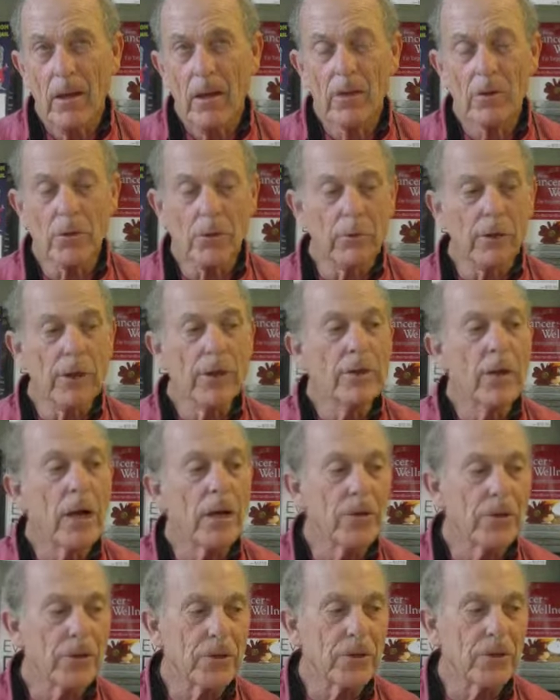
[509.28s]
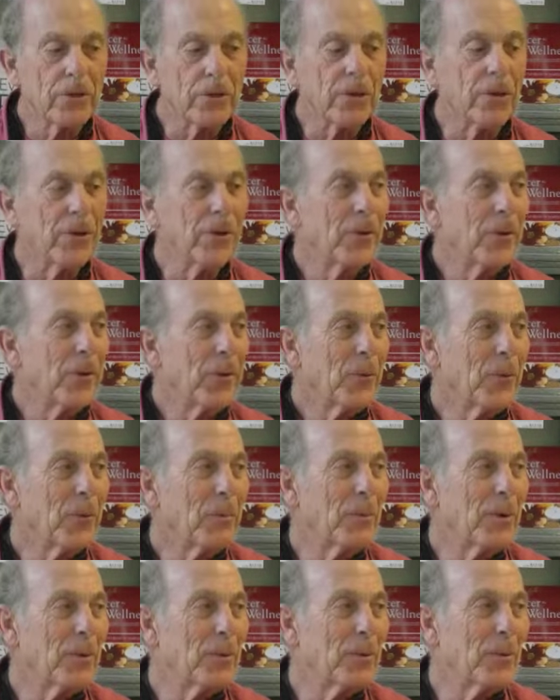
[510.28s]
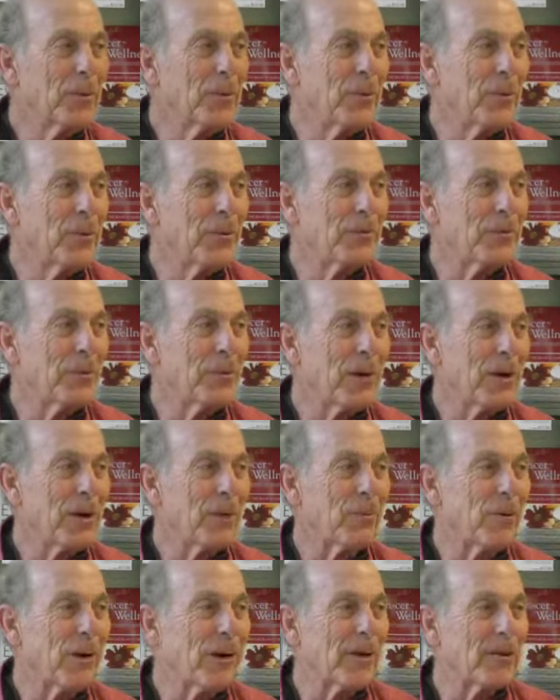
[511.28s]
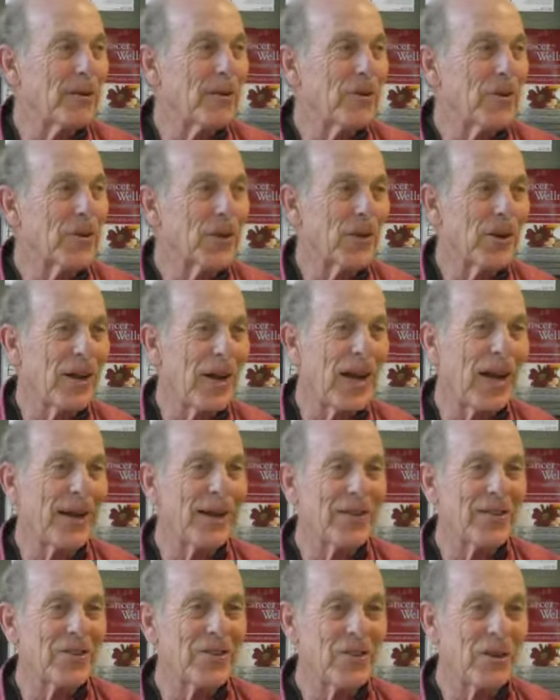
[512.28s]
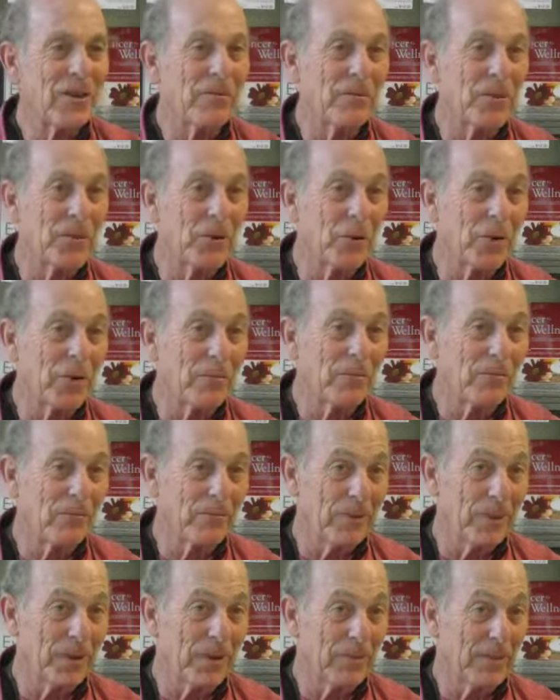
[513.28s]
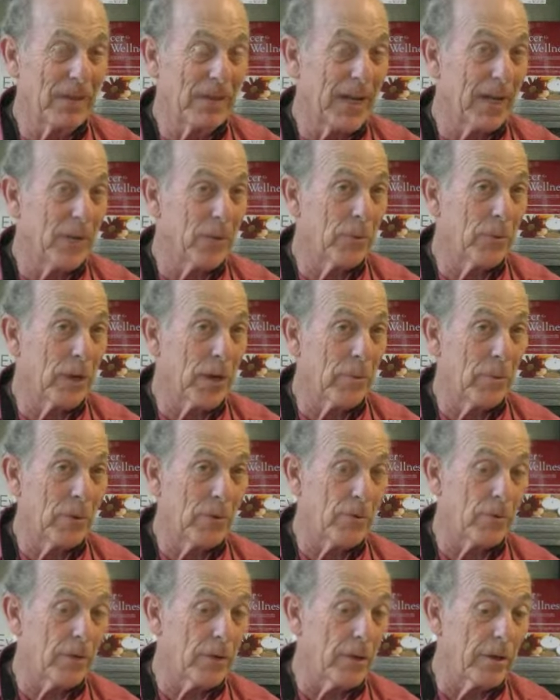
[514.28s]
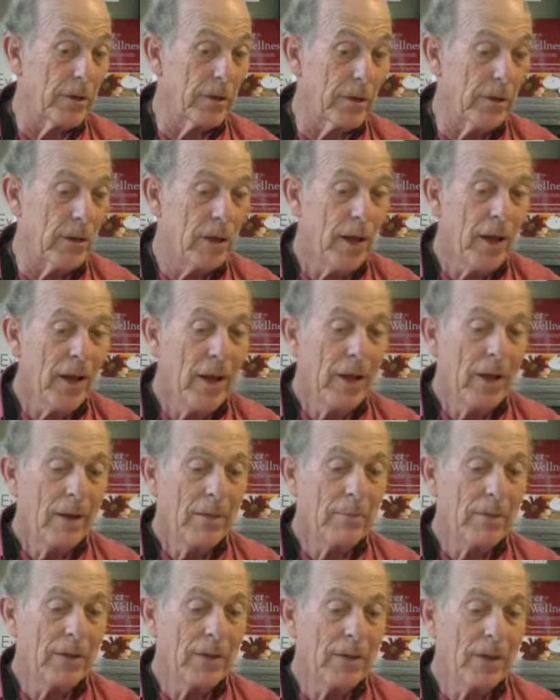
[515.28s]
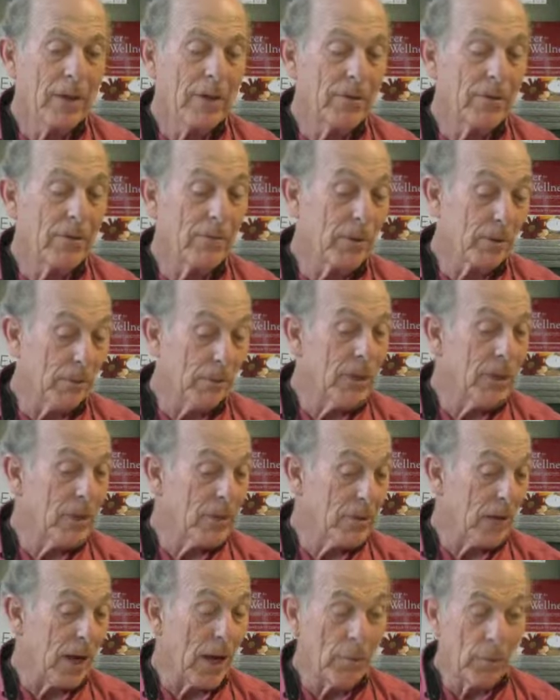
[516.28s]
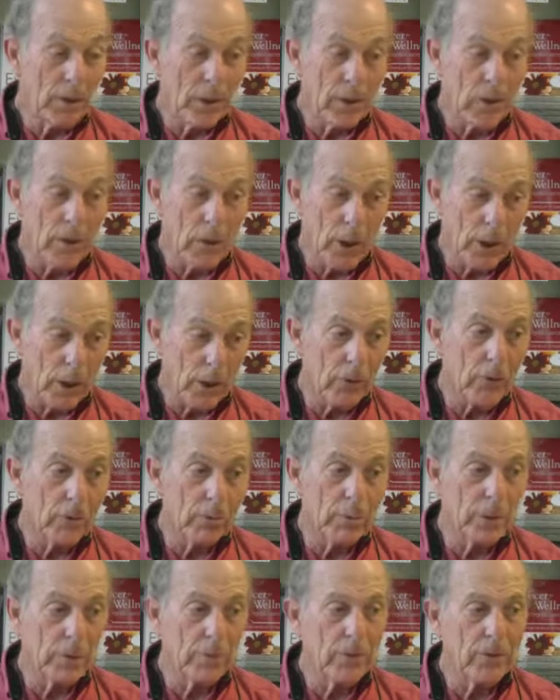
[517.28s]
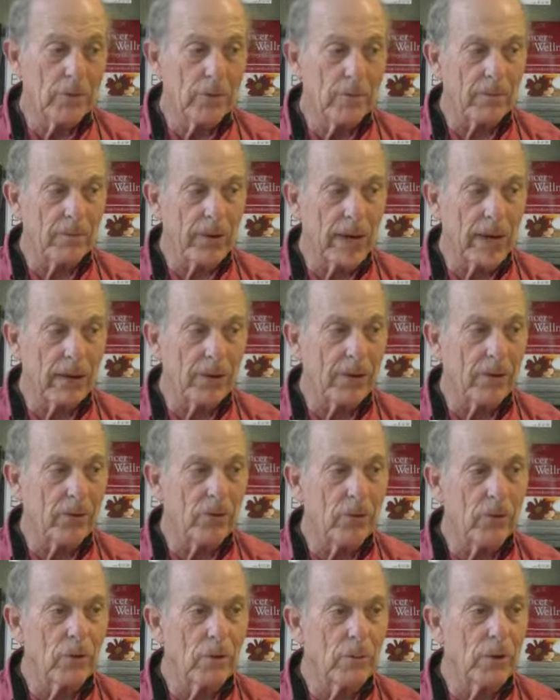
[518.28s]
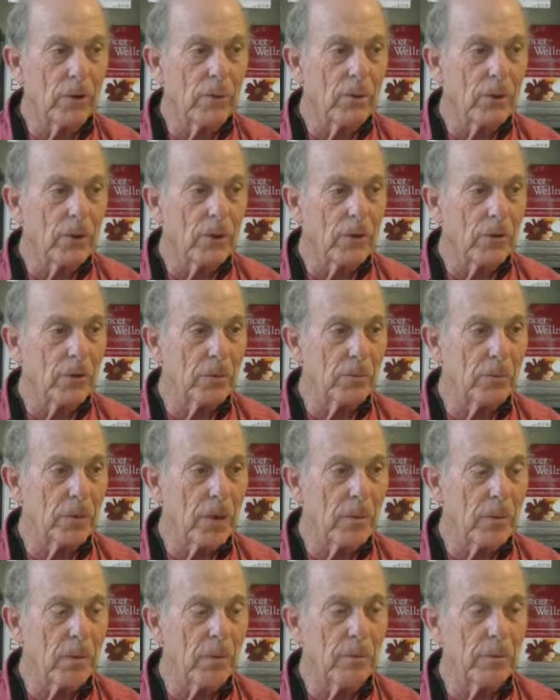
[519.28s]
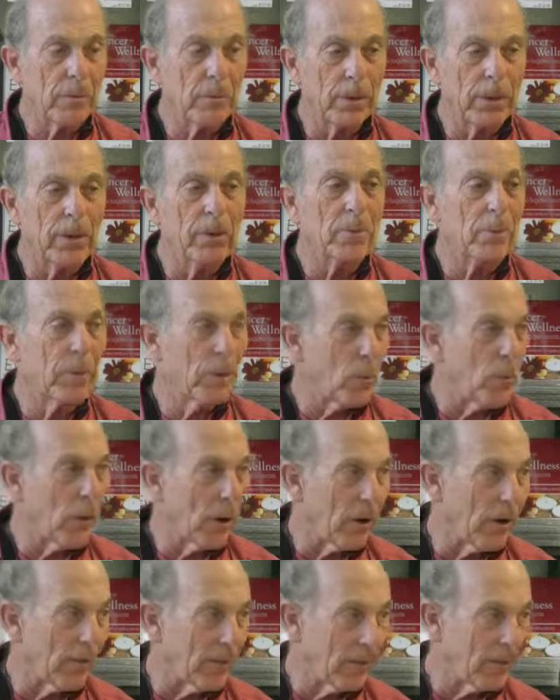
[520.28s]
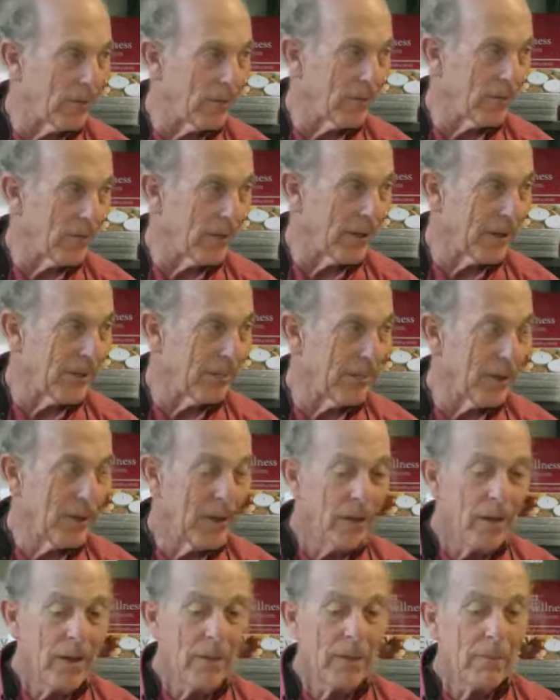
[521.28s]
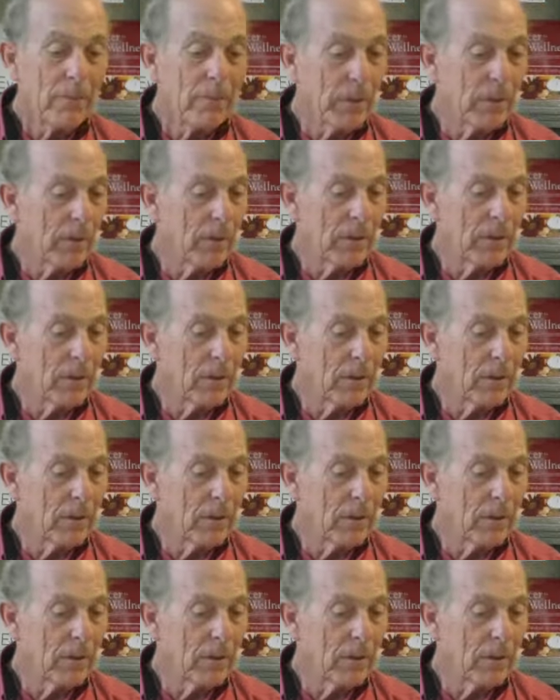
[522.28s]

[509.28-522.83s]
there any toxicity when people move from our product and start adding stuff to it, right? And that's what I'm interested in. Because if there is, I want to alert people to the fact that there could be a potential problem, and please be aware of it, okay? But